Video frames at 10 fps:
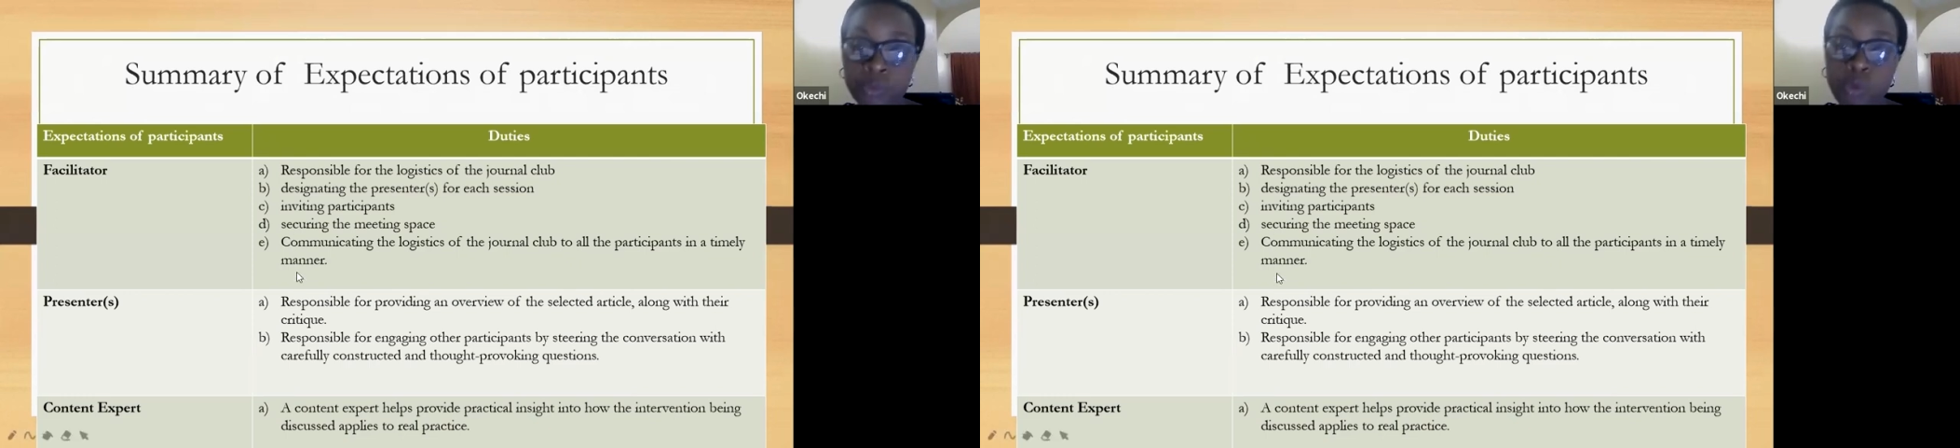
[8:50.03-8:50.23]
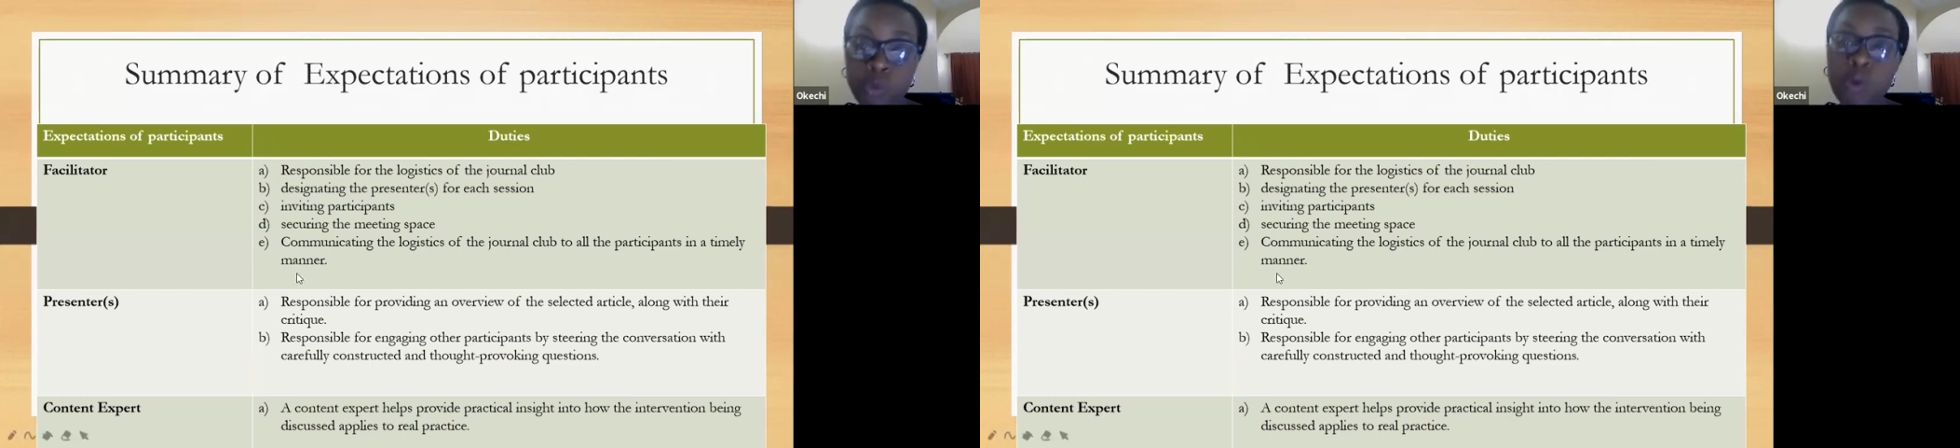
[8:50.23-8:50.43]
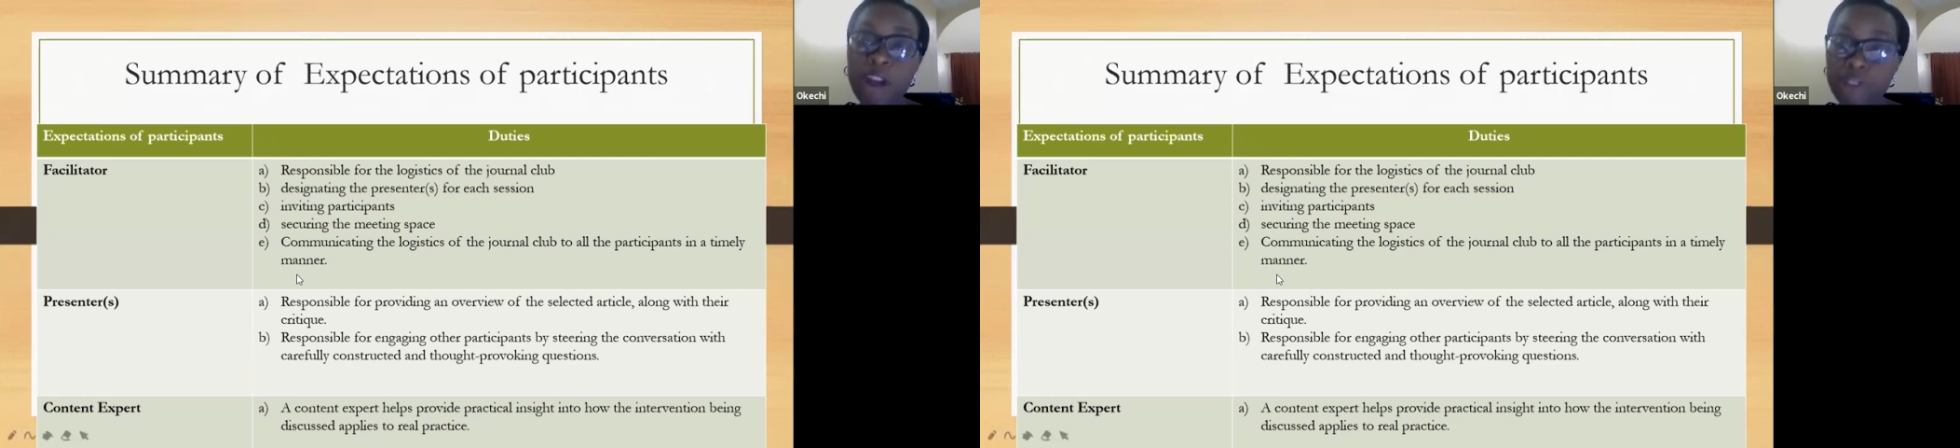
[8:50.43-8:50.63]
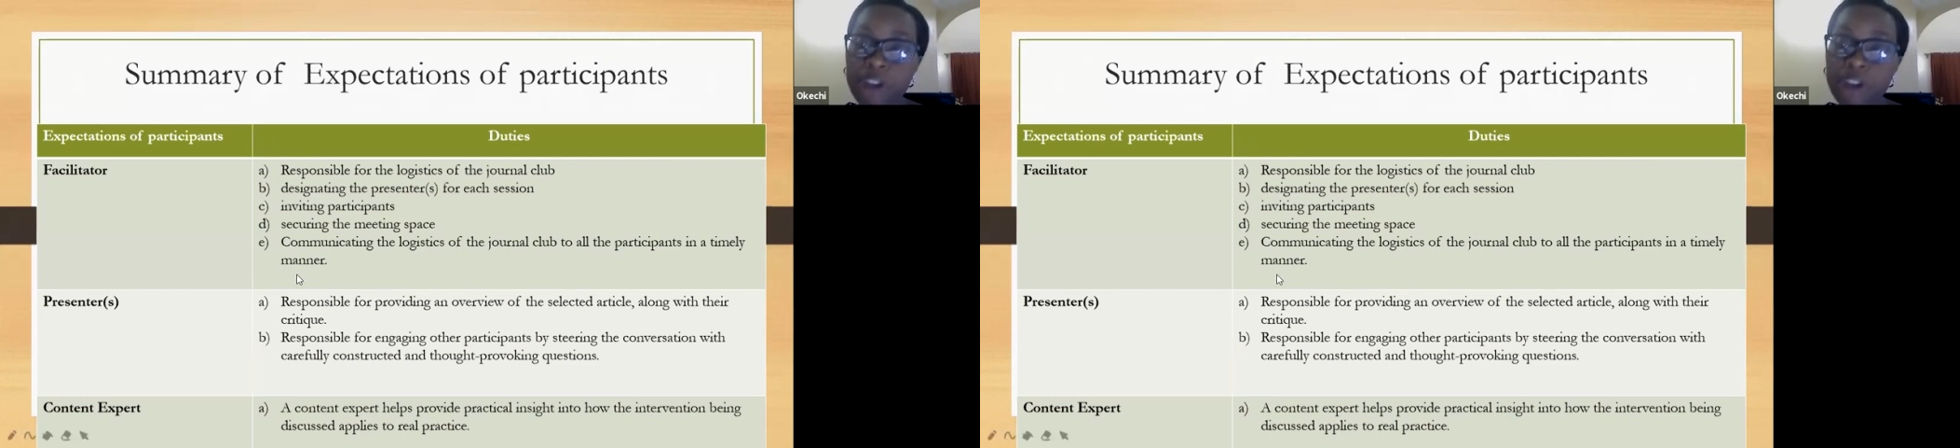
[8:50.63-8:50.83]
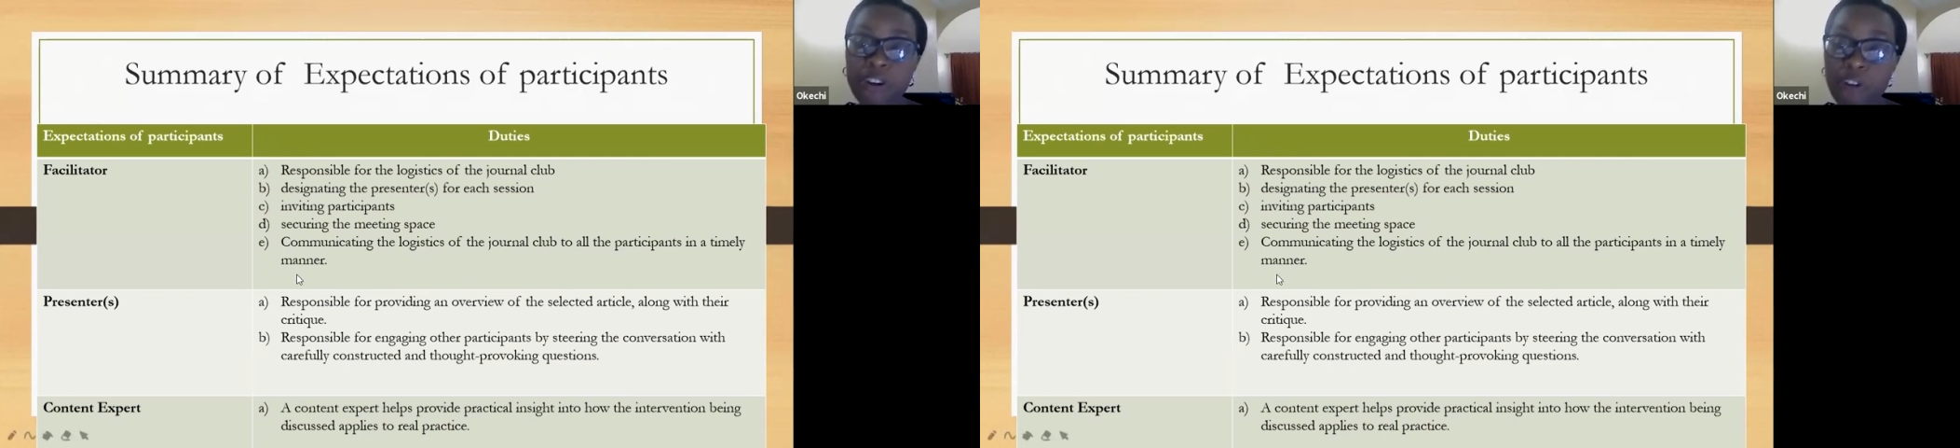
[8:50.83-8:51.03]
who are
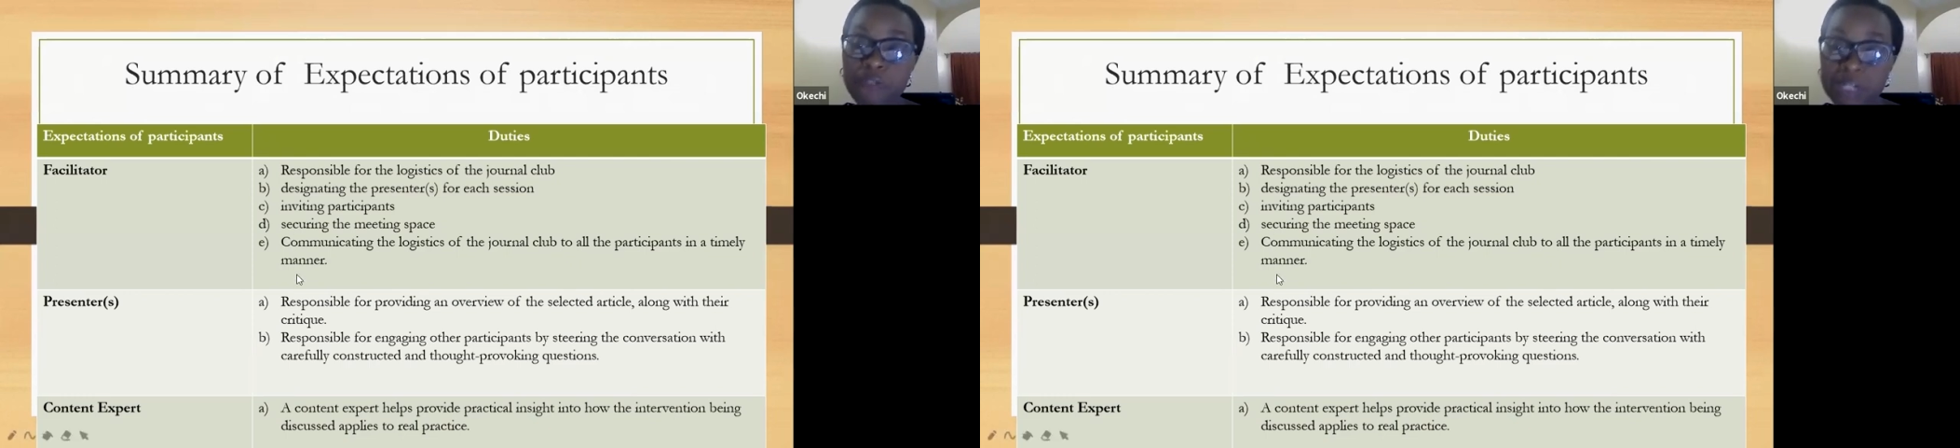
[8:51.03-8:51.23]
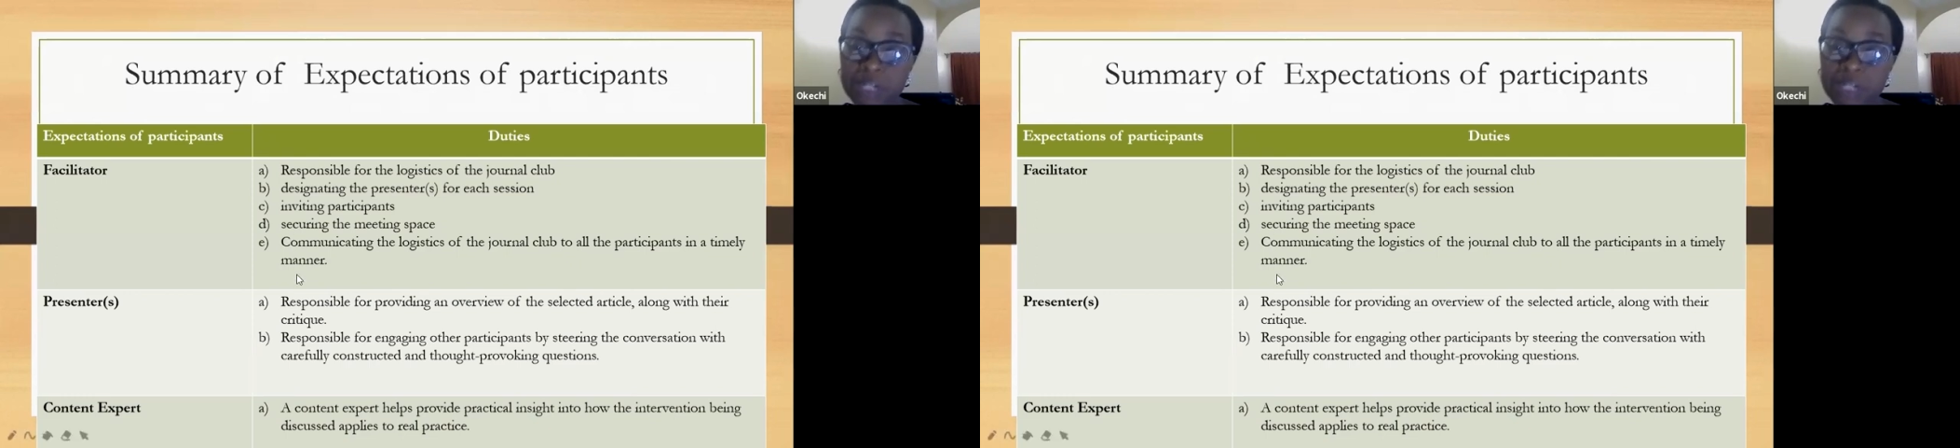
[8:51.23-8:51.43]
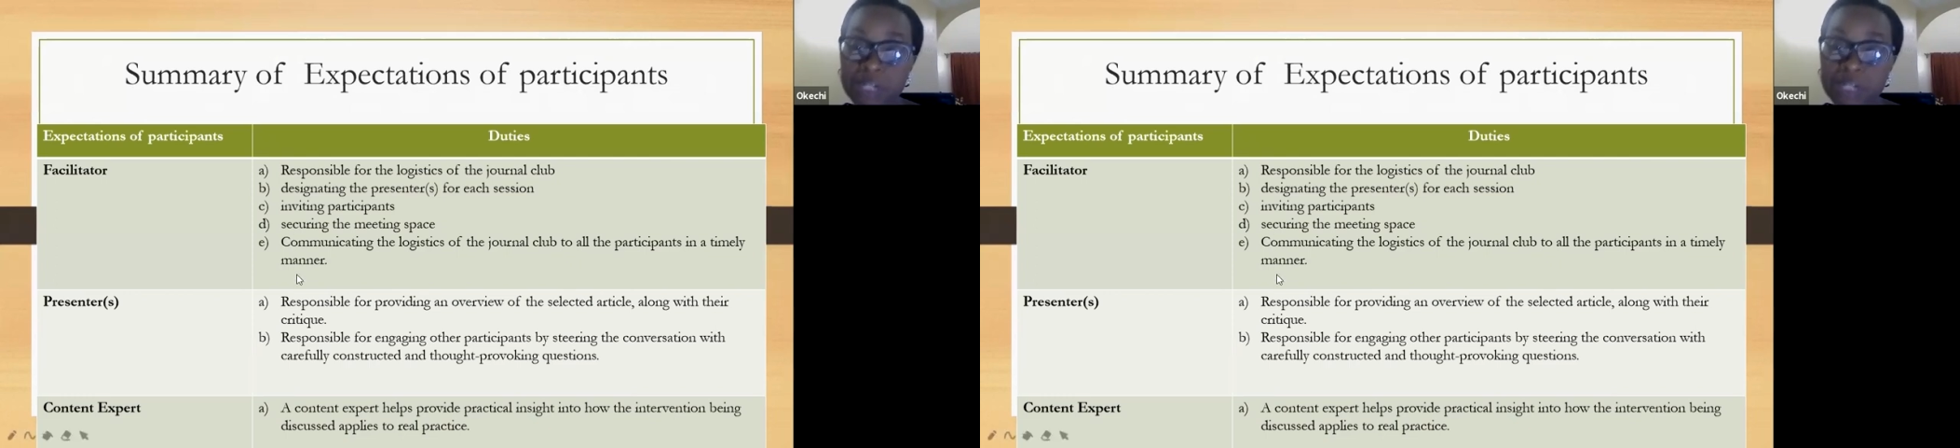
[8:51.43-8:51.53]
very conversant